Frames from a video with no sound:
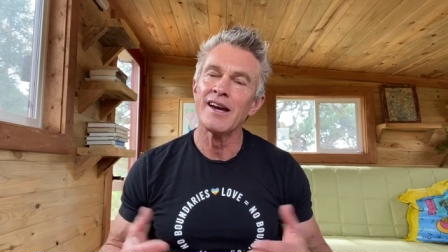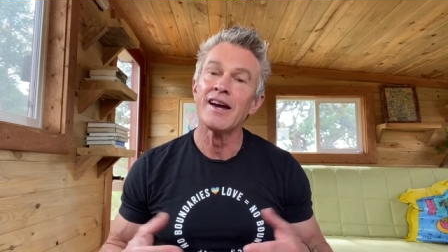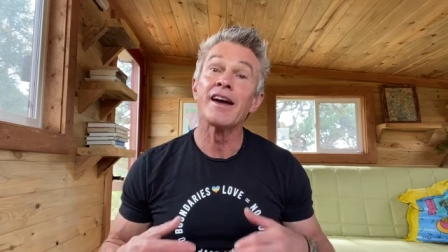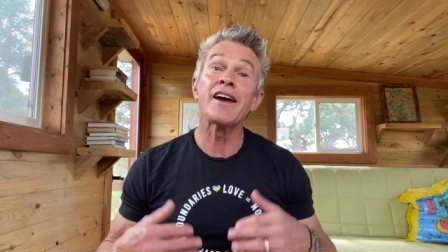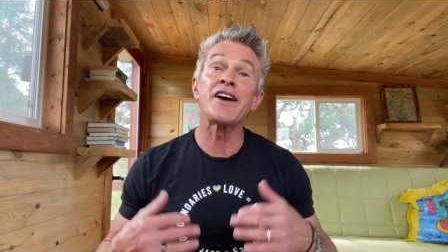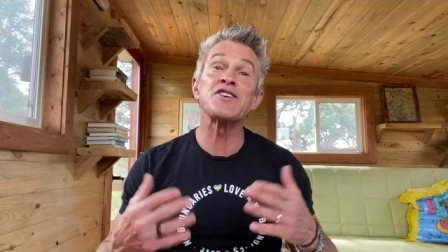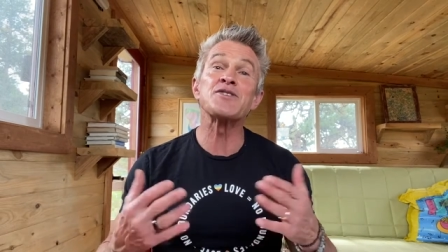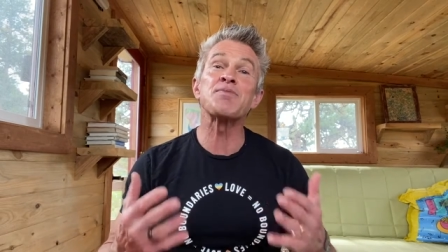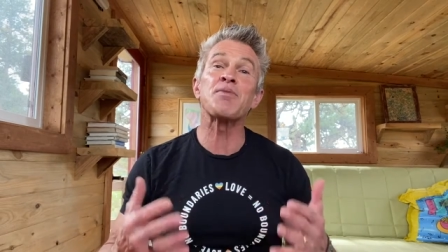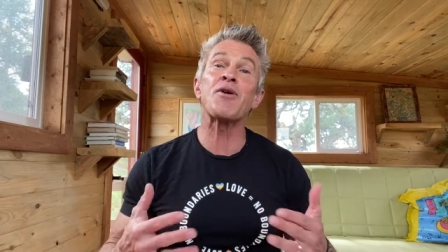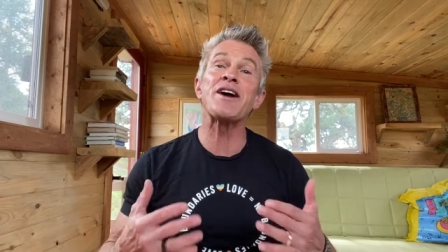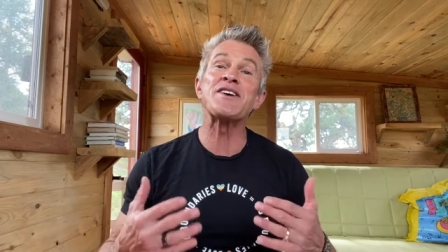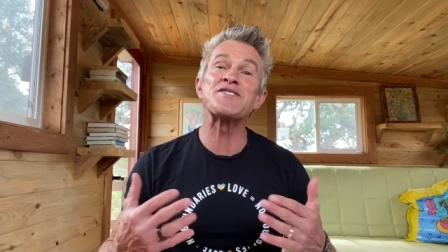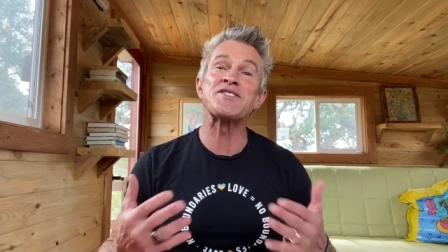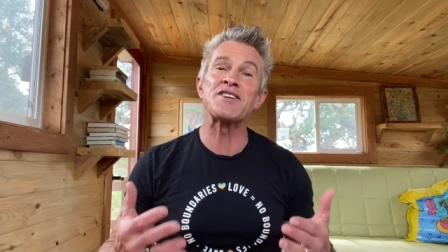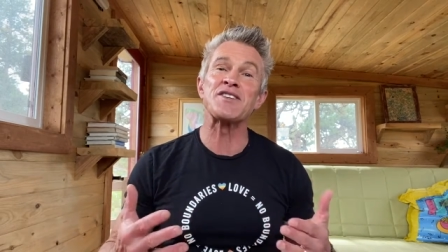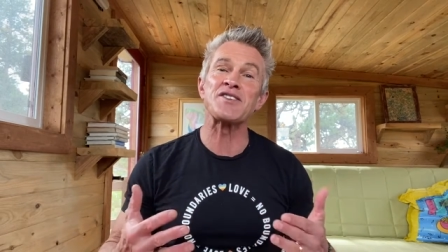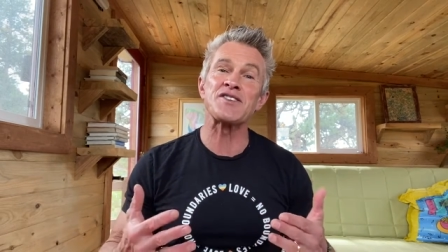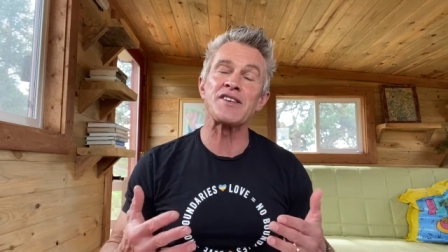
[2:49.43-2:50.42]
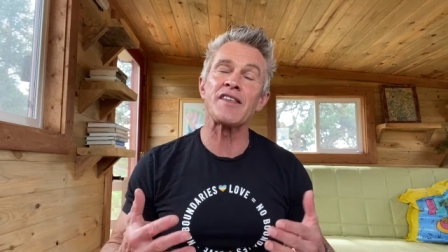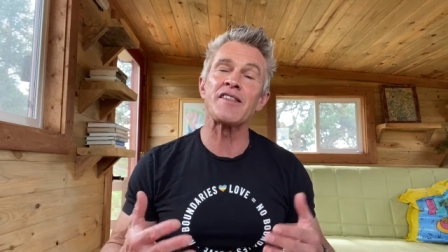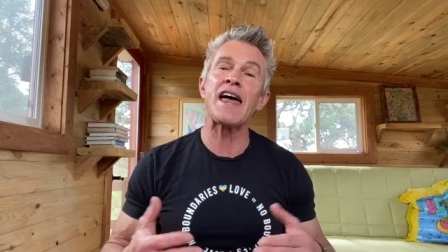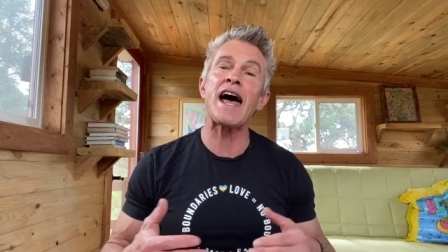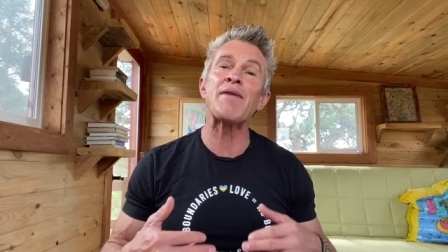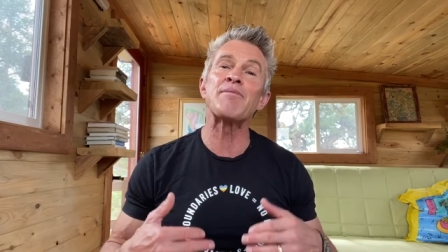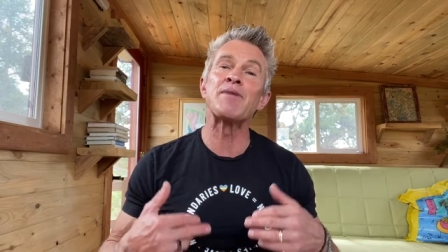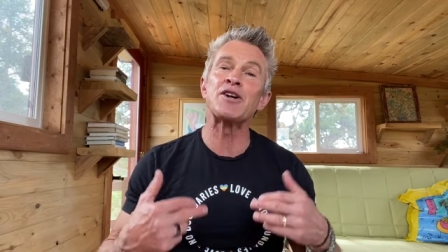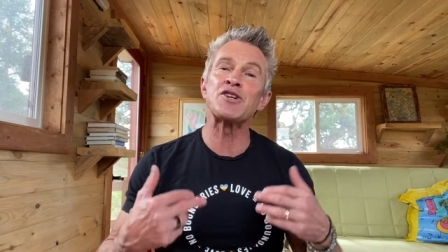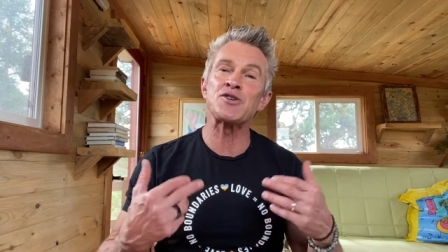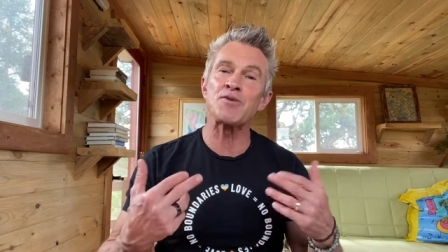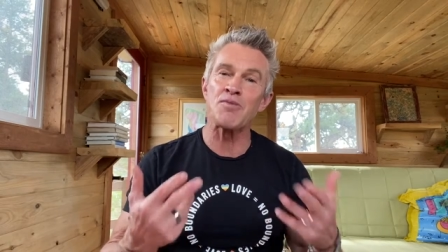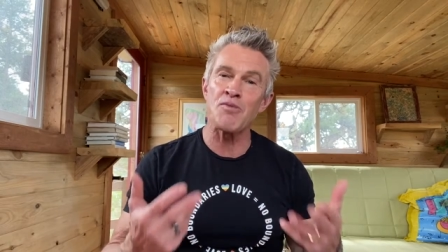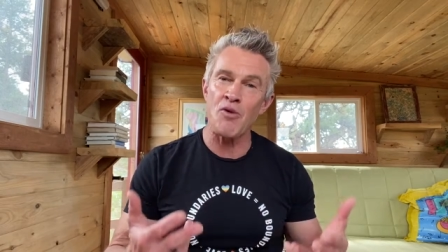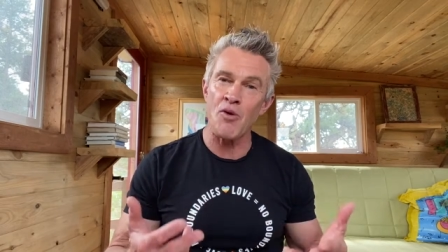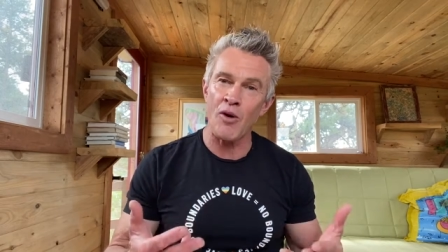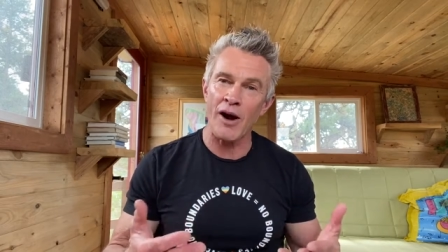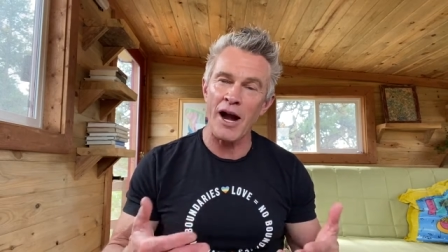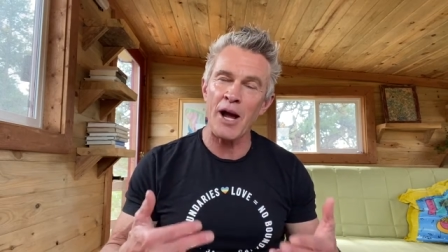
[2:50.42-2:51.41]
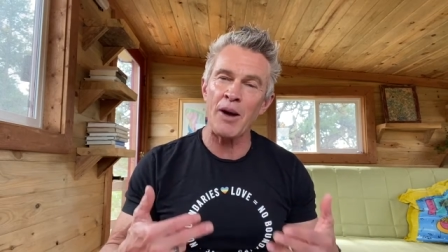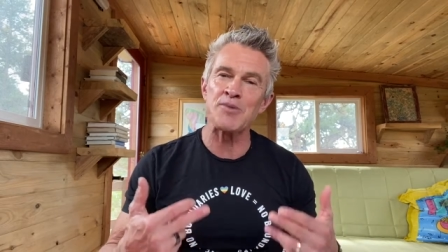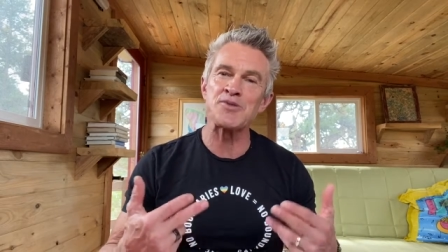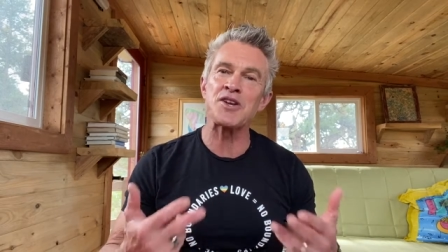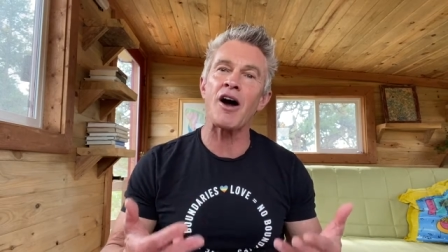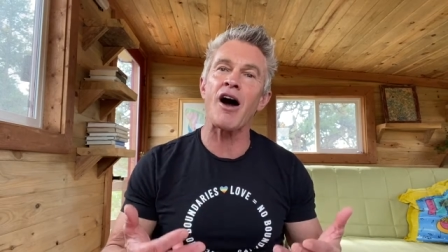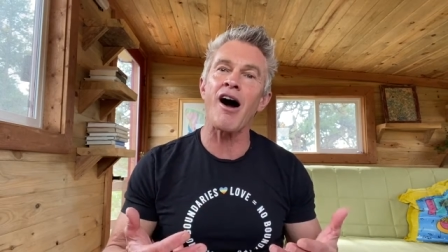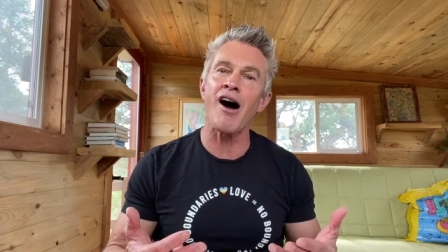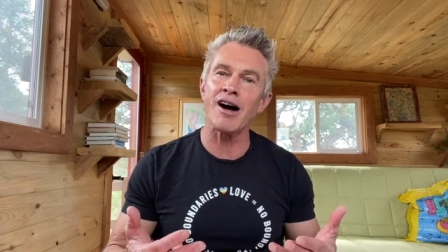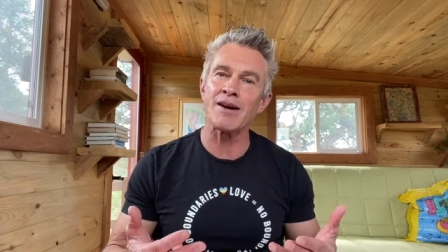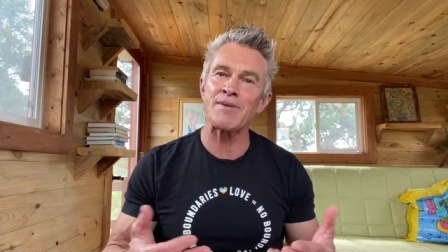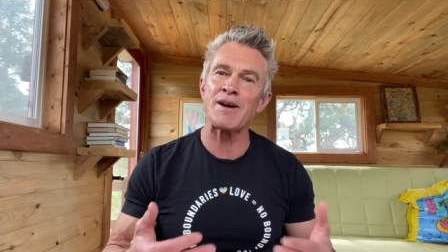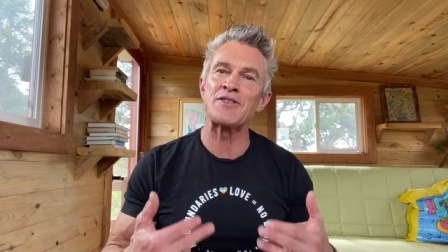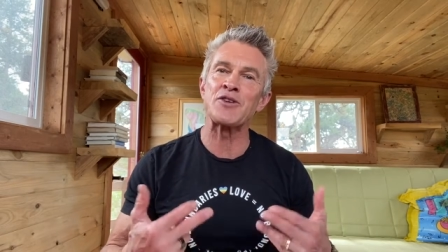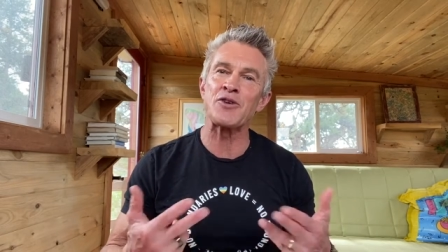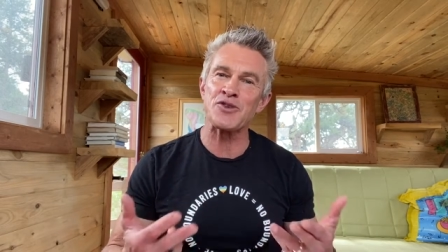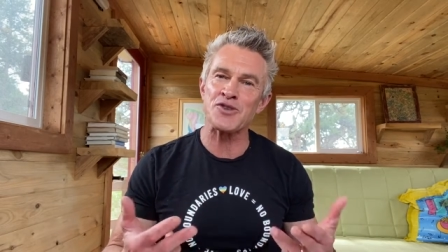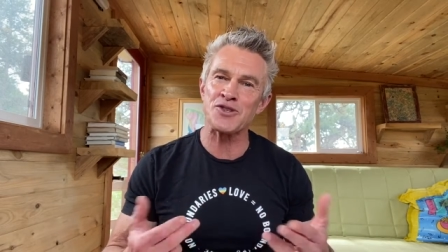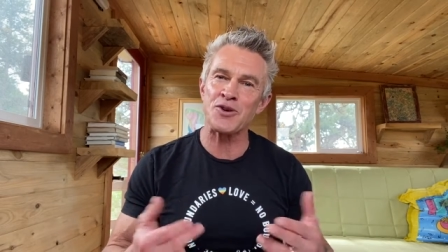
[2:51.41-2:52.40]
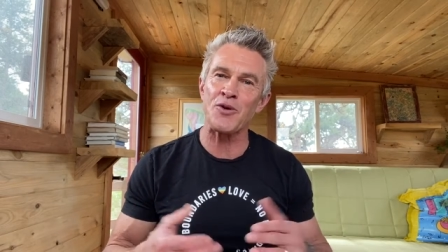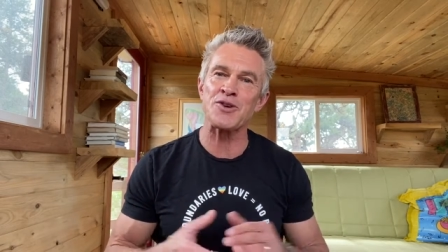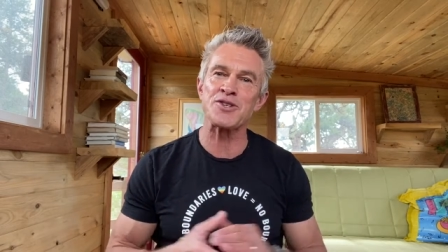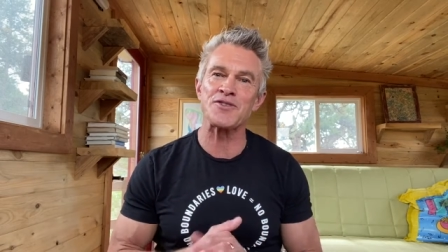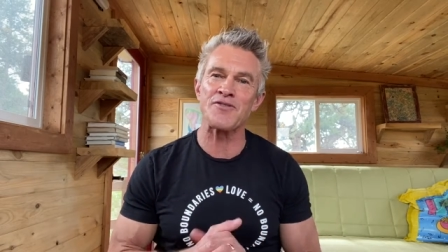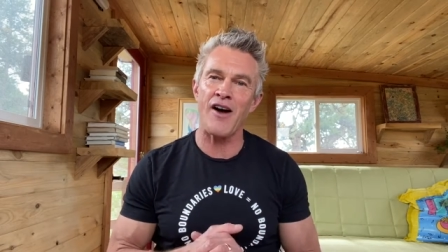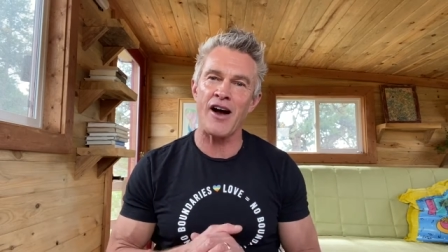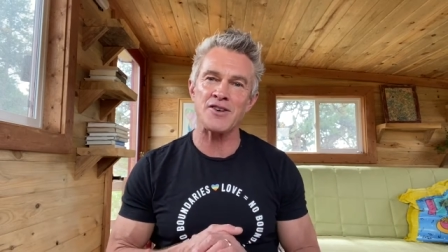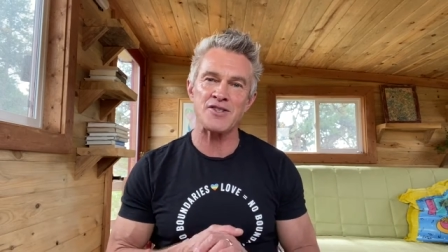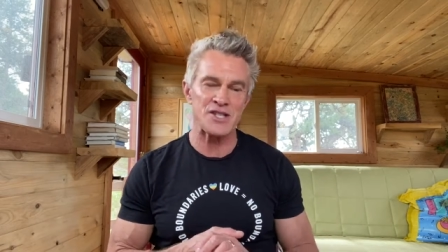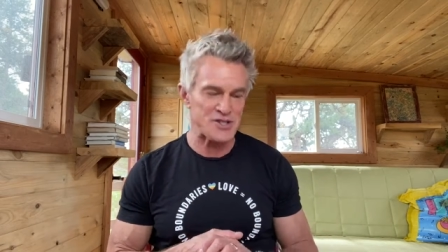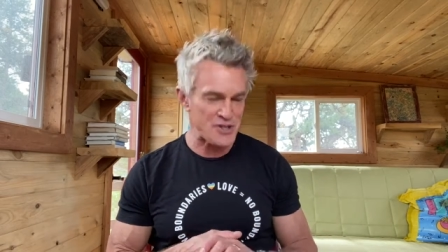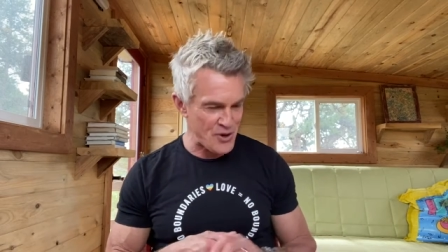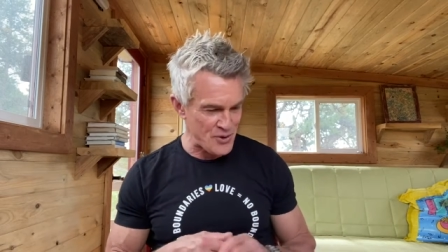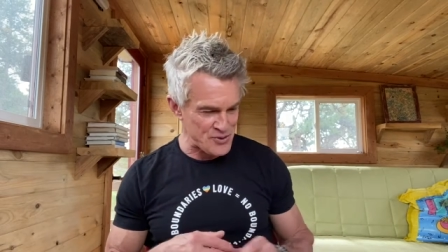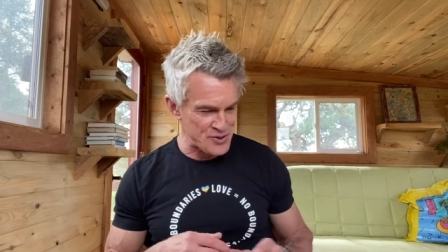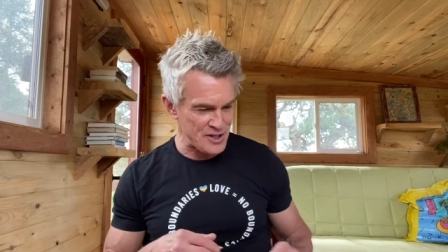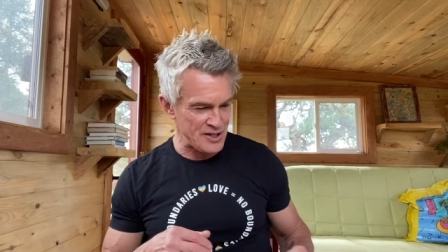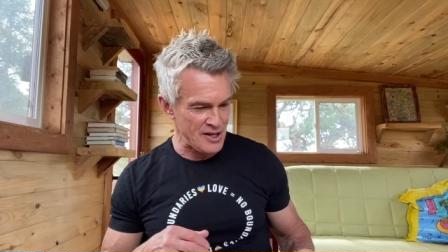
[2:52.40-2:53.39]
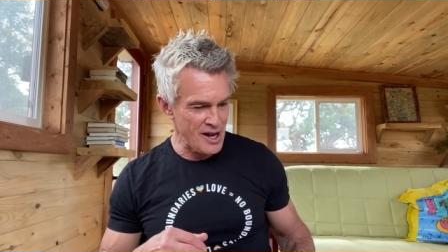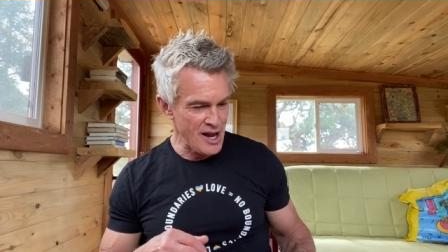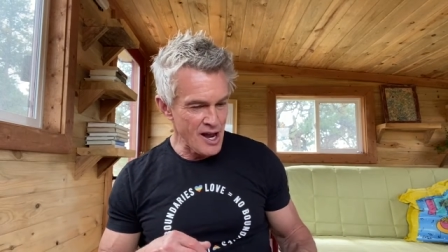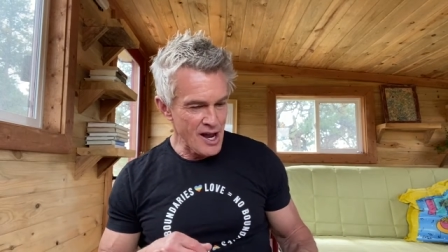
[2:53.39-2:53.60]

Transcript: because presence that much more helps to augment those stores of oxytocin.